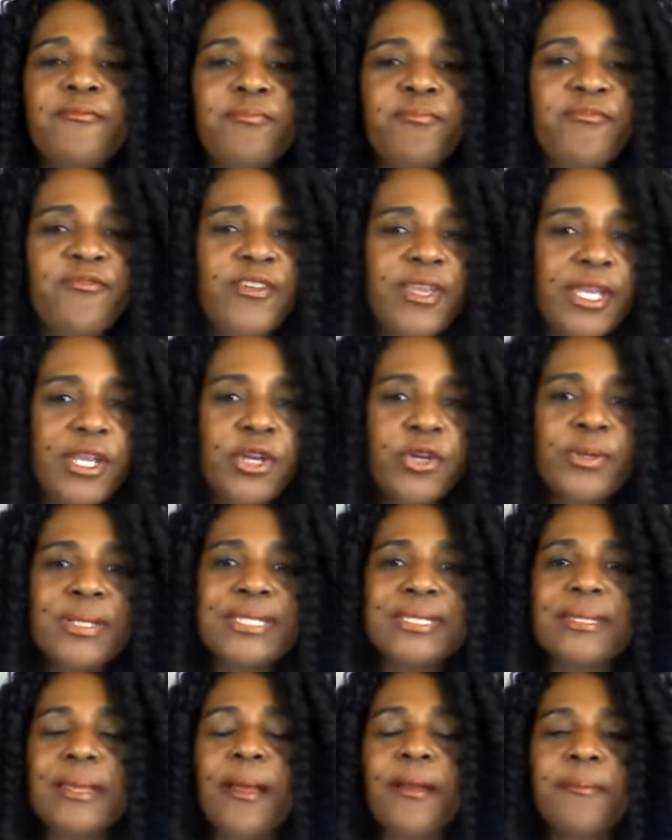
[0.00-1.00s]

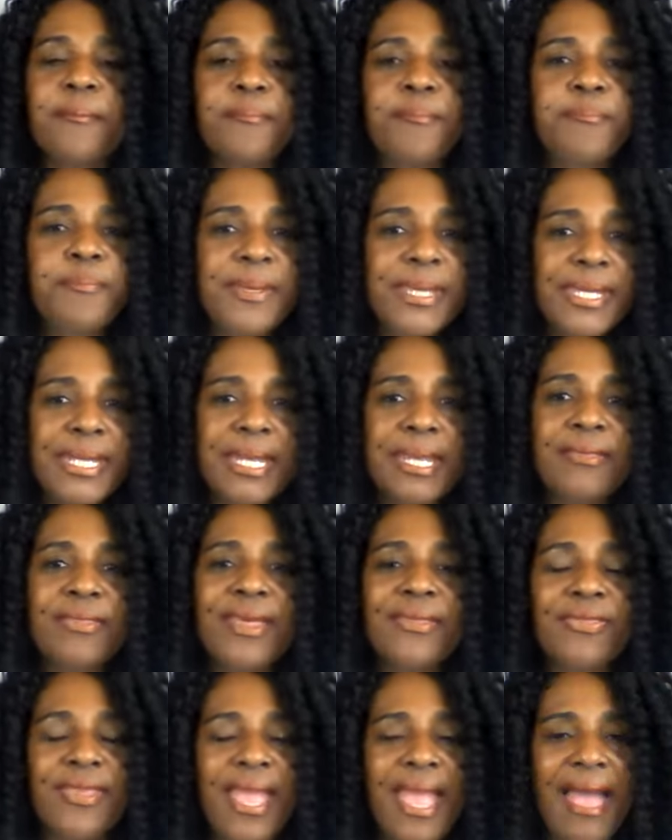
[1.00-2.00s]
vigorous bidding
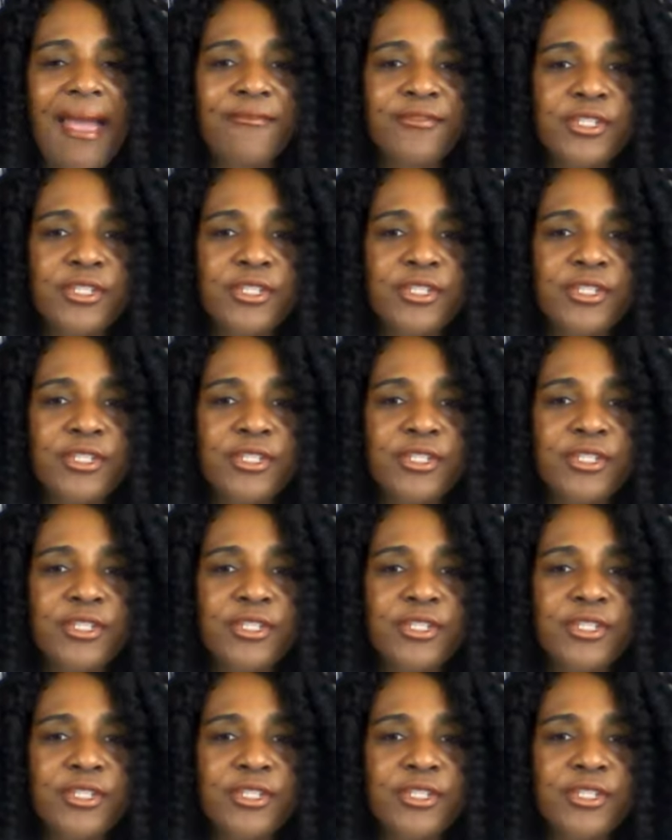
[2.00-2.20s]
that they have